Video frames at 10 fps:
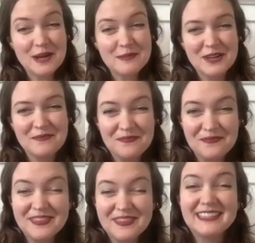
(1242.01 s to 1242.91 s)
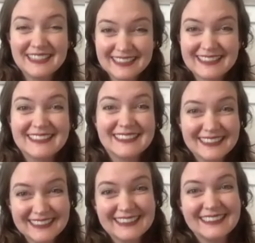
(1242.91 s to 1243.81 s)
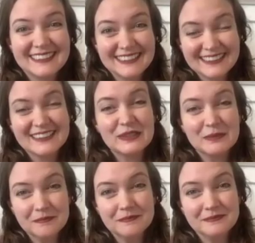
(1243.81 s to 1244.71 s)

trauma. It's so much generational trauma.